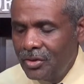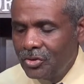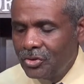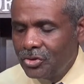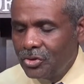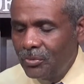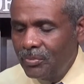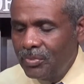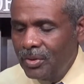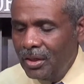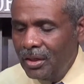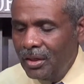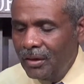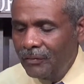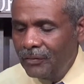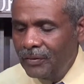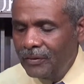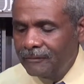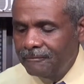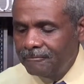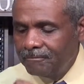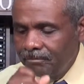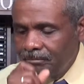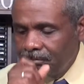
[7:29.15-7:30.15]
So,
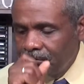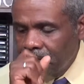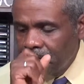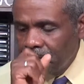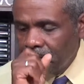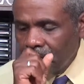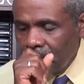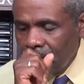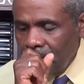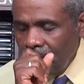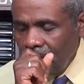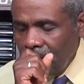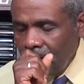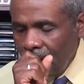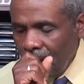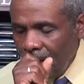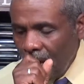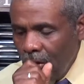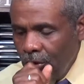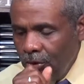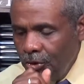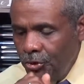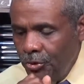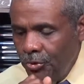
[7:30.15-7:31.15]
beloved,
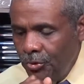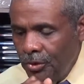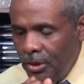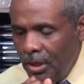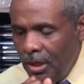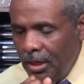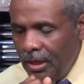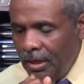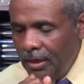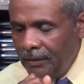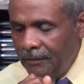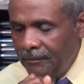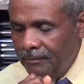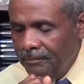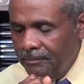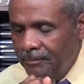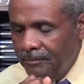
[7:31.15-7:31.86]
you and I